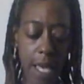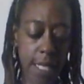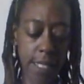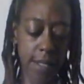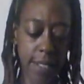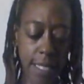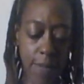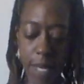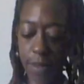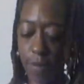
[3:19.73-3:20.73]
Tell us
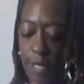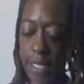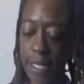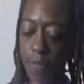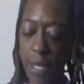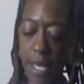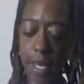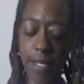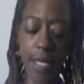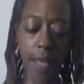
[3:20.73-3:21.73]
about the recent
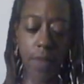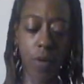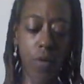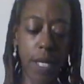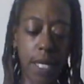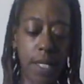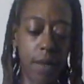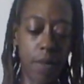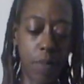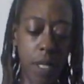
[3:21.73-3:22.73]
past. Got the Queen
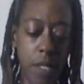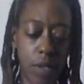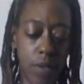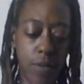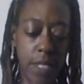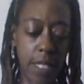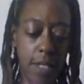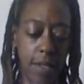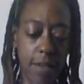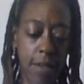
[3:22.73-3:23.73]
of Pentacles
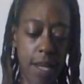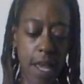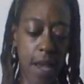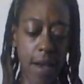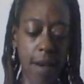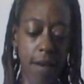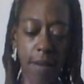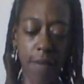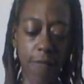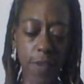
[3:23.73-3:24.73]
here.
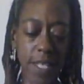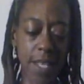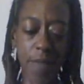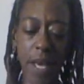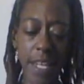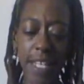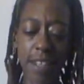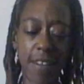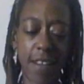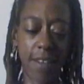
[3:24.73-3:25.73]
Um, for somebody
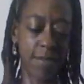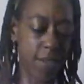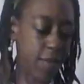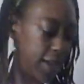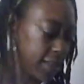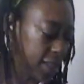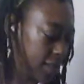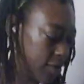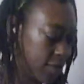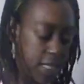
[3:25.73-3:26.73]
here, I don't know. I think
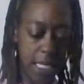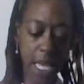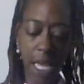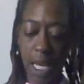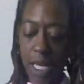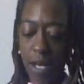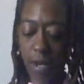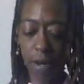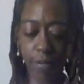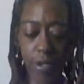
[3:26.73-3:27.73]
you was
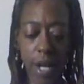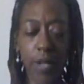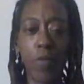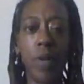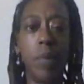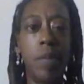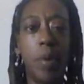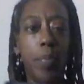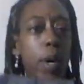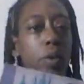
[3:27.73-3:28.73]
um, to whip up
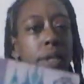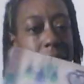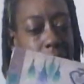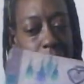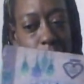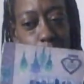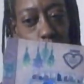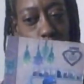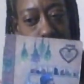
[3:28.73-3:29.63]
a potion or